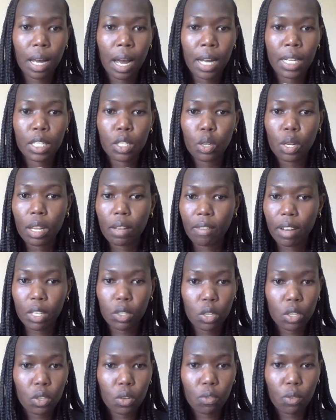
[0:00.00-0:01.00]
Install the
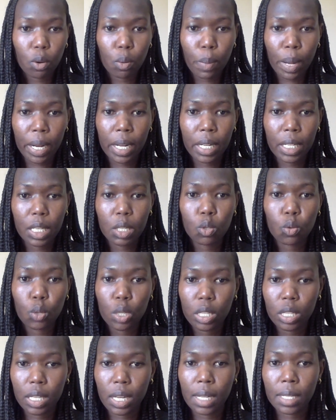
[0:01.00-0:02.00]
versions of Kubernetes which
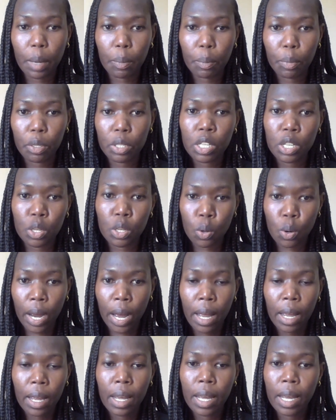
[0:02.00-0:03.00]
still support
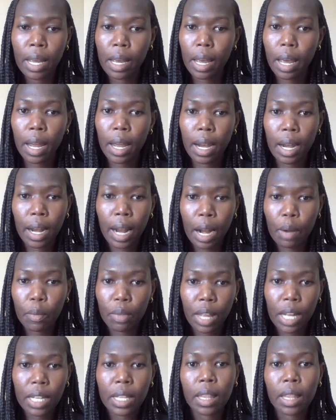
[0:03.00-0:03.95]
Docker, and learn with that.